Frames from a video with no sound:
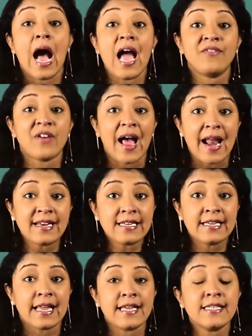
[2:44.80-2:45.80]
I've
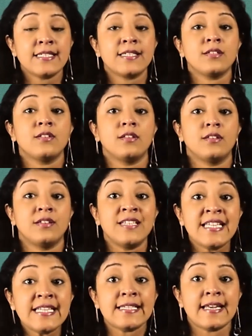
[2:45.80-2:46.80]
analyzed the
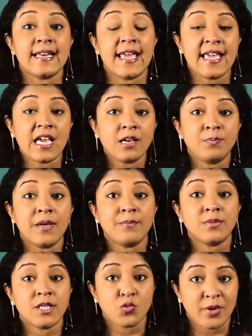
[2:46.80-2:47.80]
NEET and
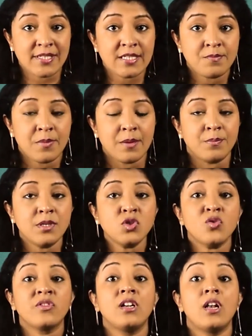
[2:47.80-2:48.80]
AIPMT question
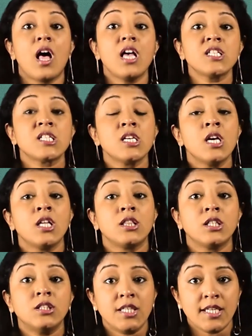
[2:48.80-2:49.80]
papers of the last
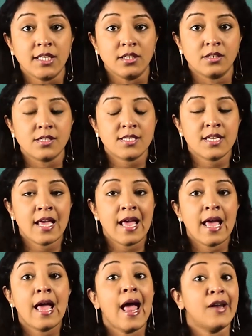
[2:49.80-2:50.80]
30 years.
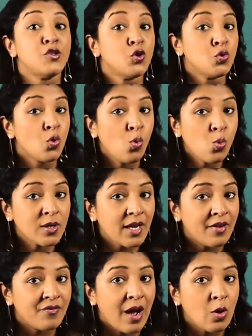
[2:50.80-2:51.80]
And you know what
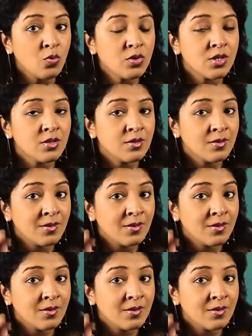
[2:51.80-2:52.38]
I found?